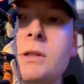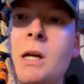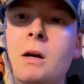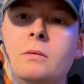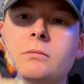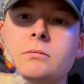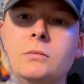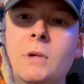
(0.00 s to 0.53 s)

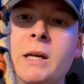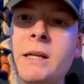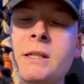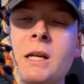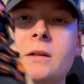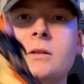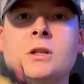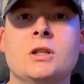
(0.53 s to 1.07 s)
So, like I
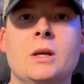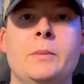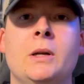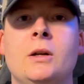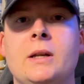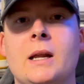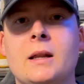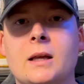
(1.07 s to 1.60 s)
said, just let me
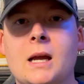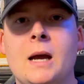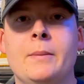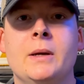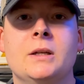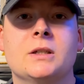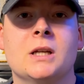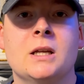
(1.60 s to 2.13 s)
know down in the
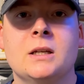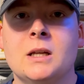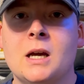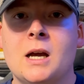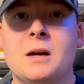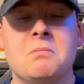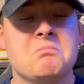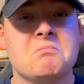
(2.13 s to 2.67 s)
comments and,
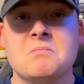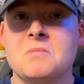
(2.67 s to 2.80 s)
uh,